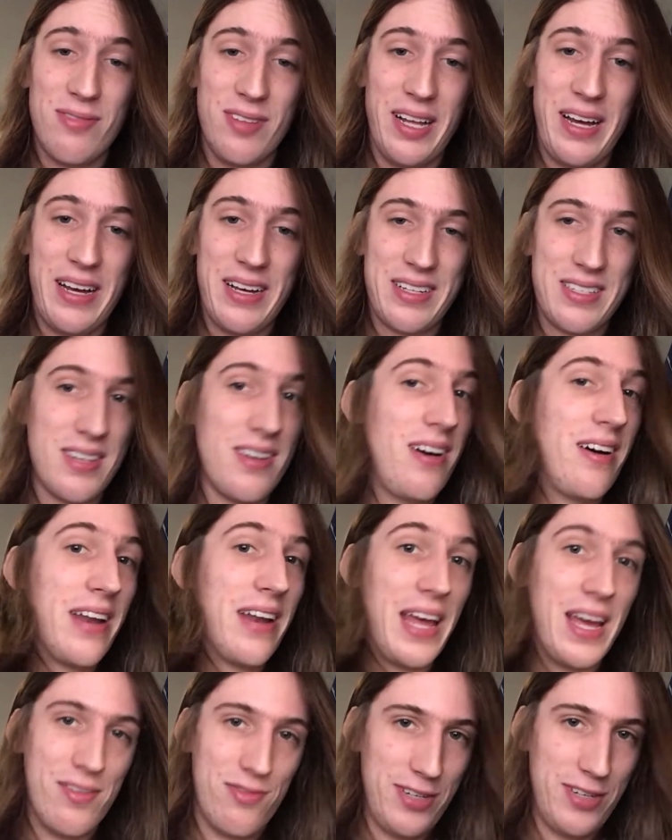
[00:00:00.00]
flags
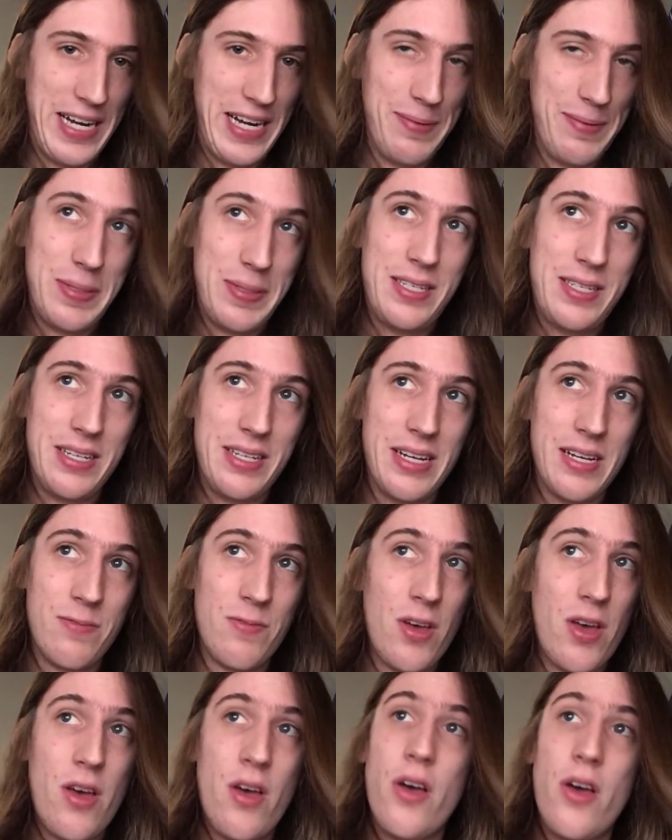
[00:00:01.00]
on every NPC,
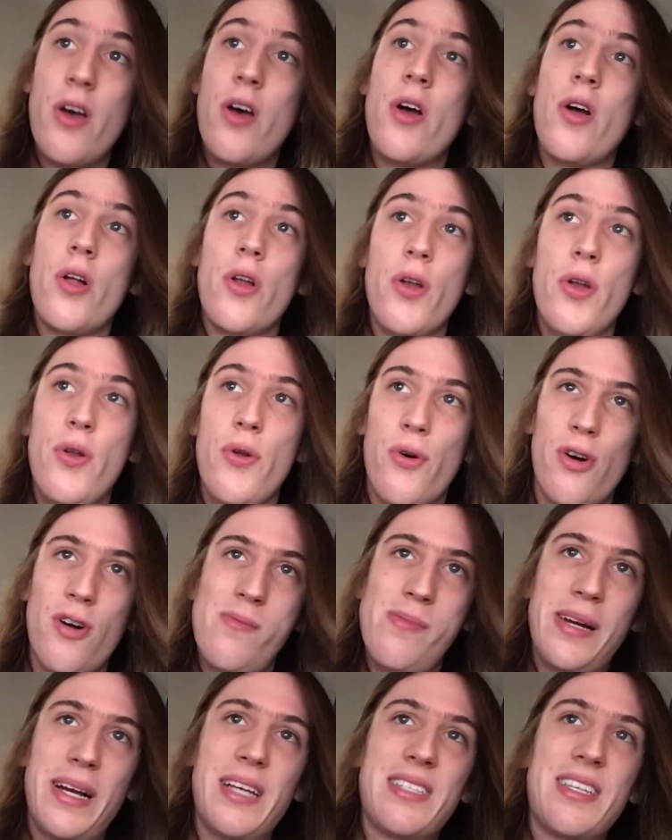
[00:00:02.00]
nor
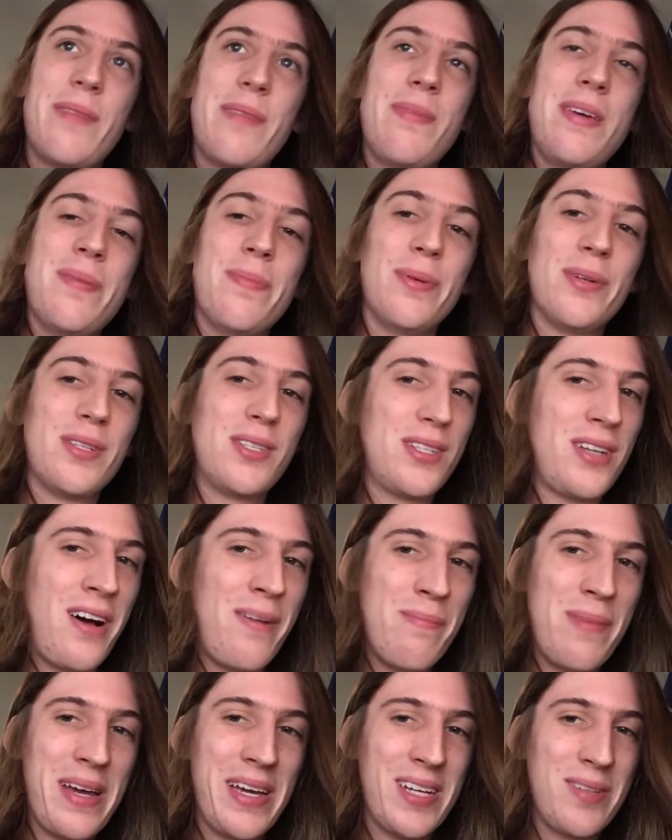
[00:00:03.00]
am I asking people to
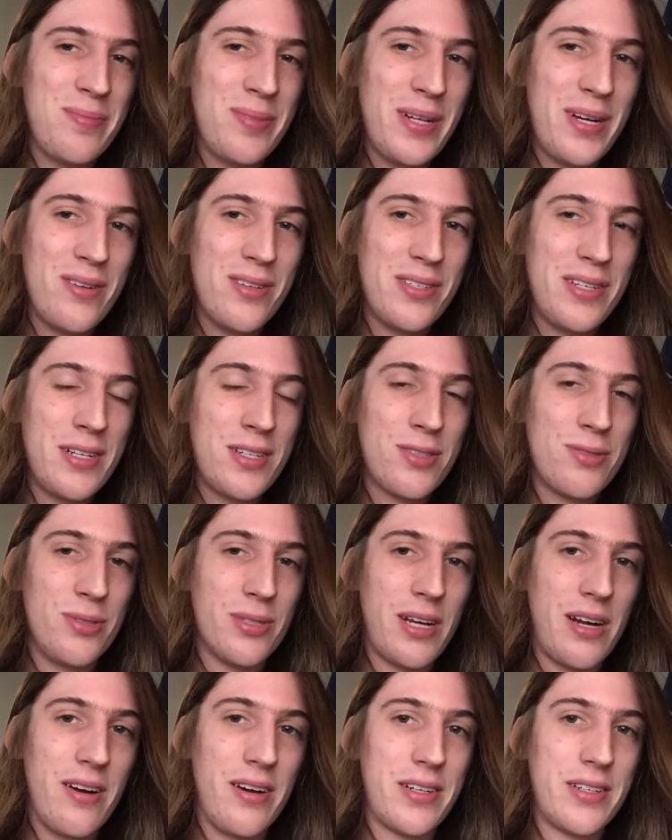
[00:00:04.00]
stop making player-sexual
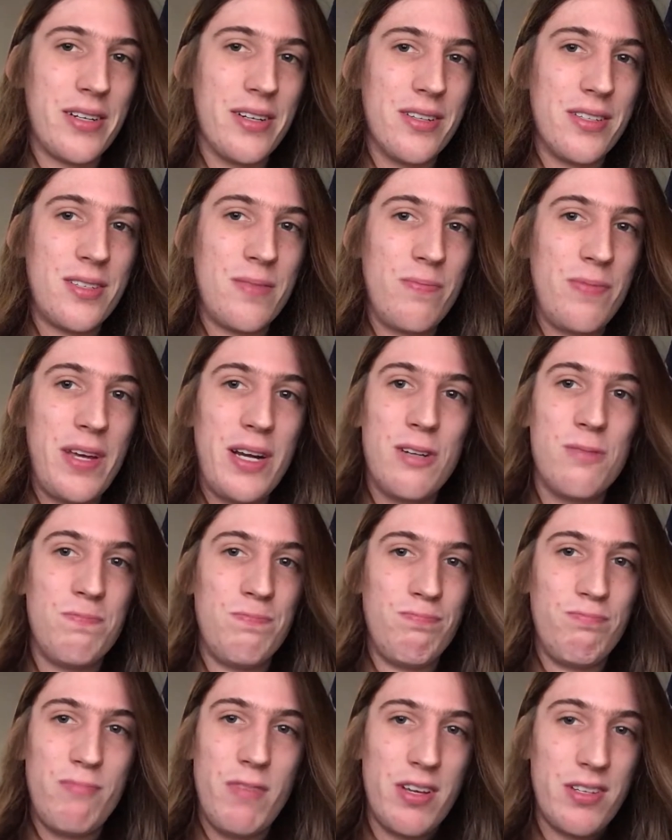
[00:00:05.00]
characters. Their
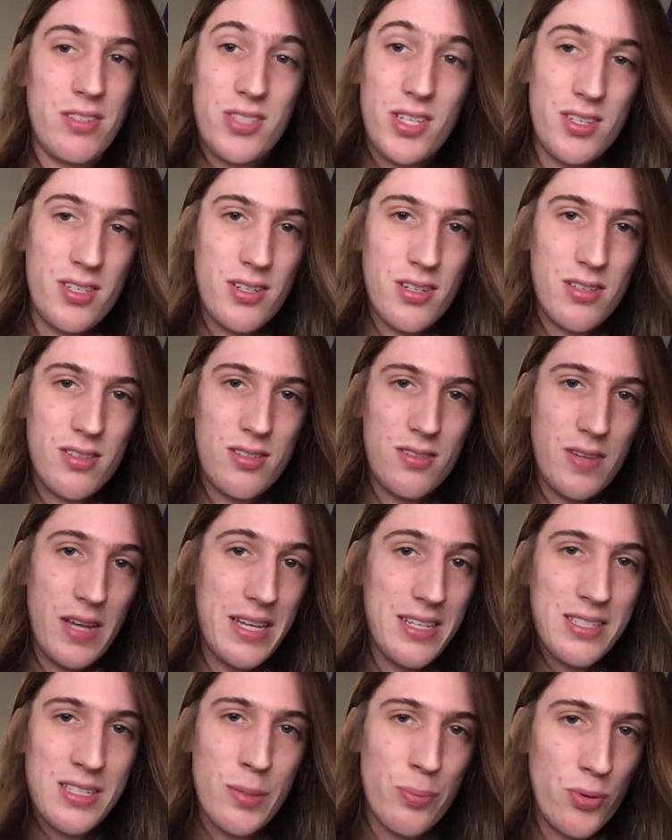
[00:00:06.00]
existence
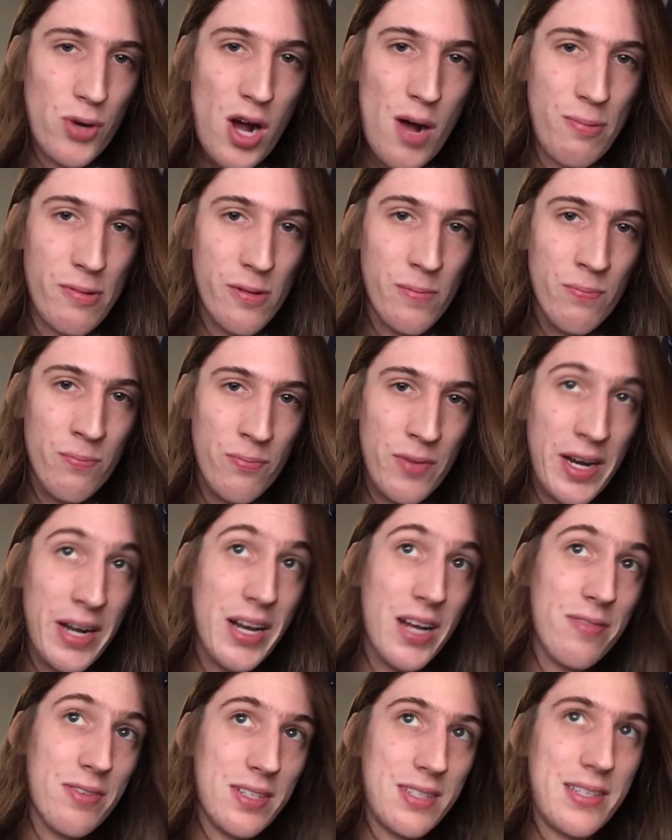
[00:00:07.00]
isn't a problem in and
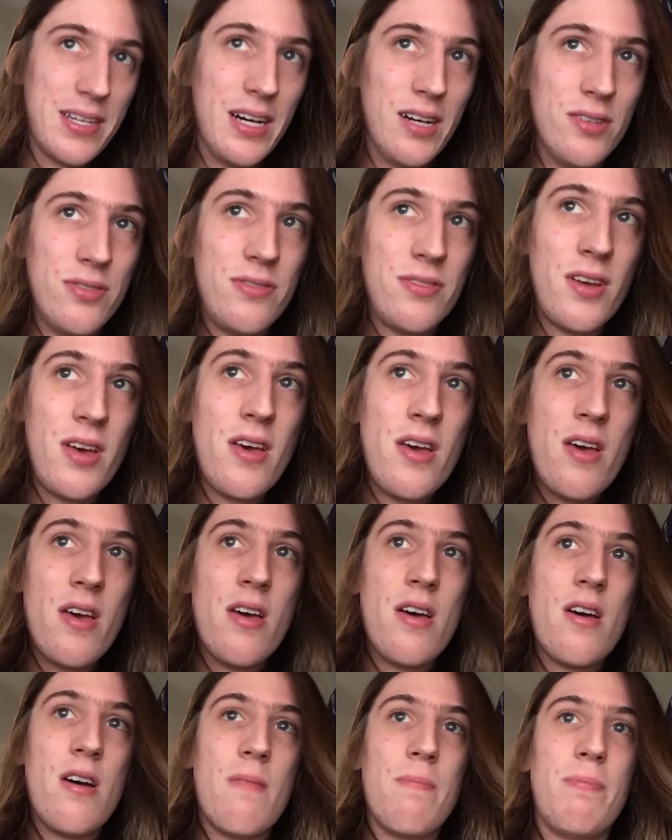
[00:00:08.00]
of itself.
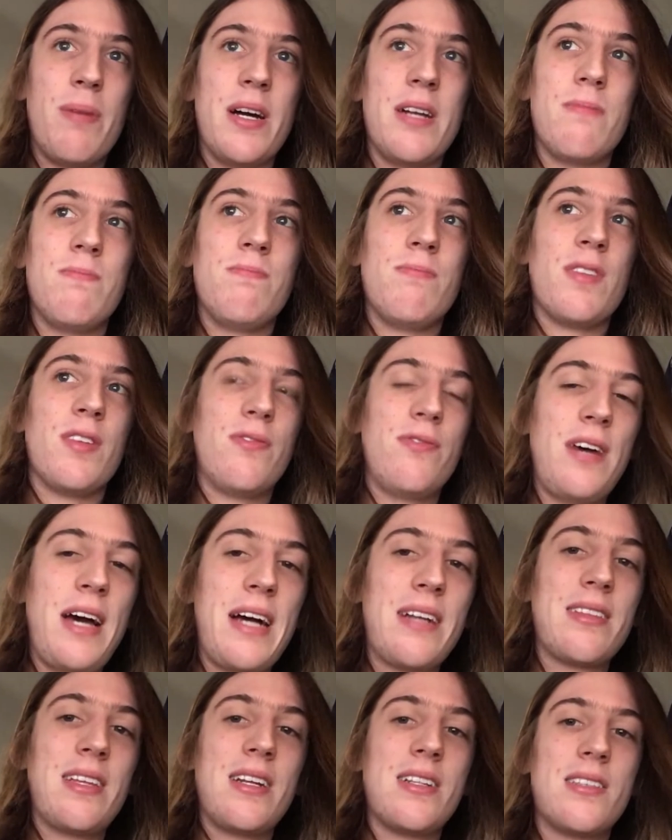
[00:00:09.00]
But the
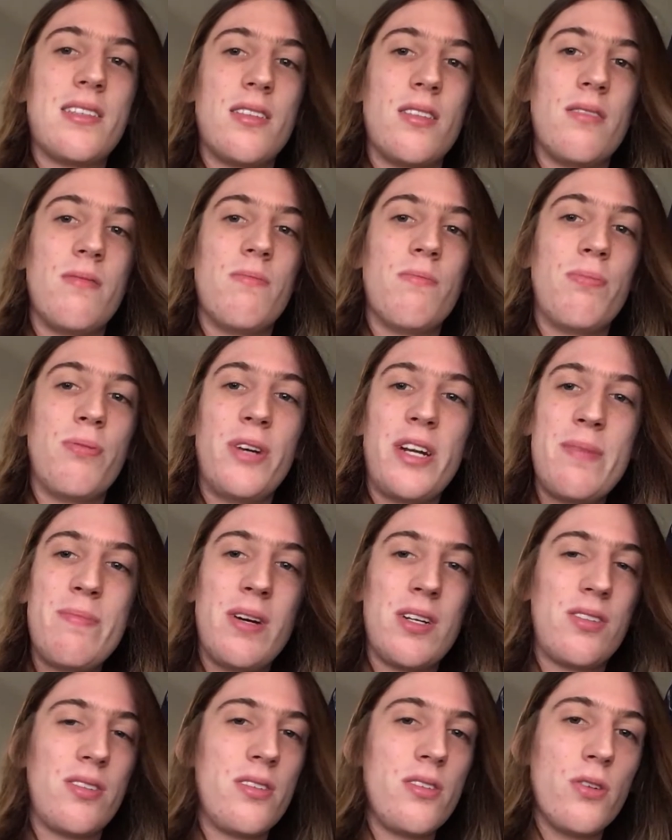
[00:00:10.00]
fact that it's pretty
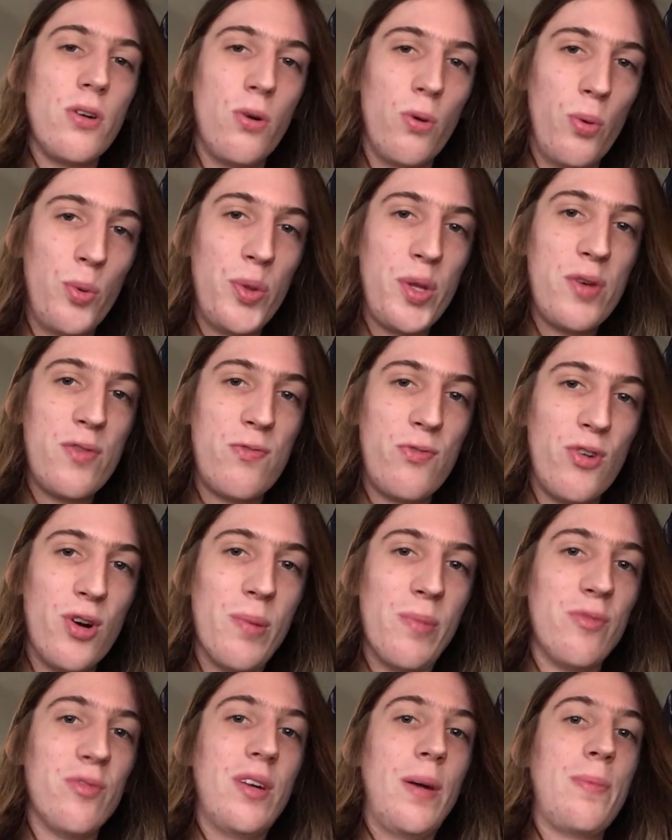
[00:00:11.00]
much the only
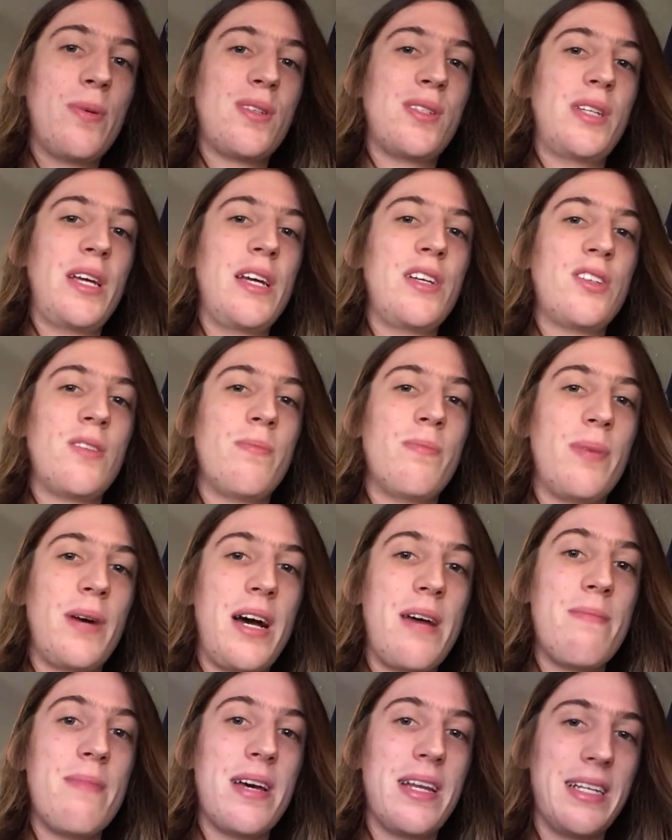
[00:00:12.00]
form of representation
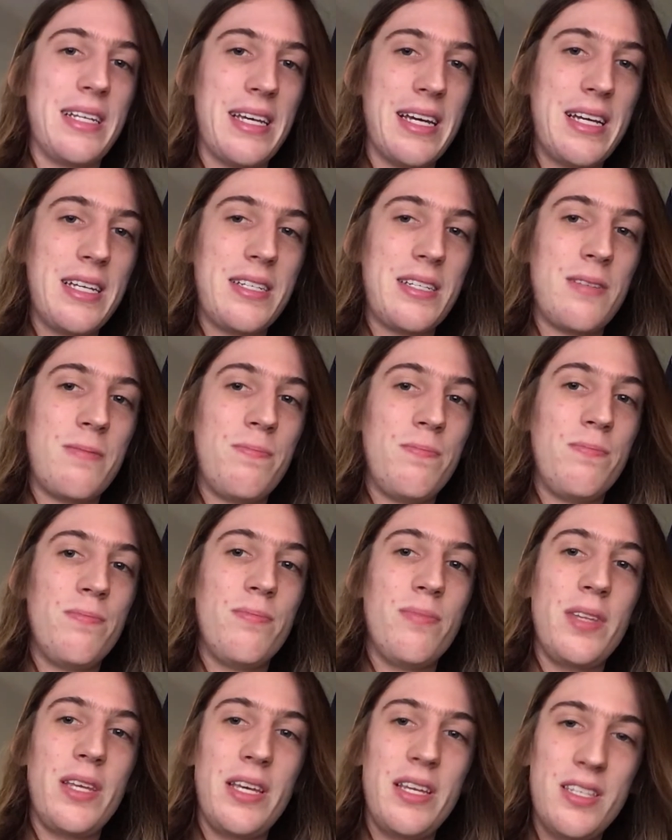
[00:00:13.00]
bi men get
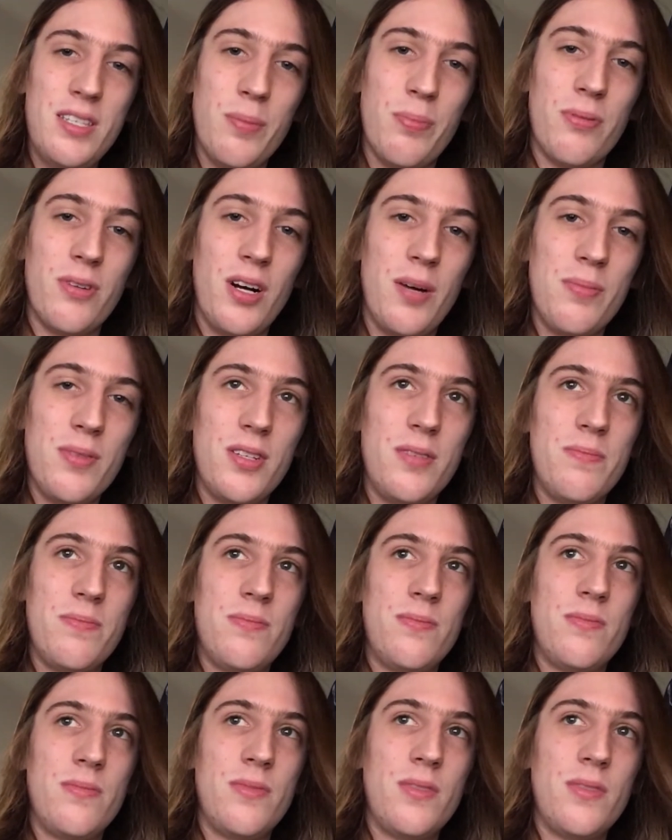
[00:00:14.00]
is a problem.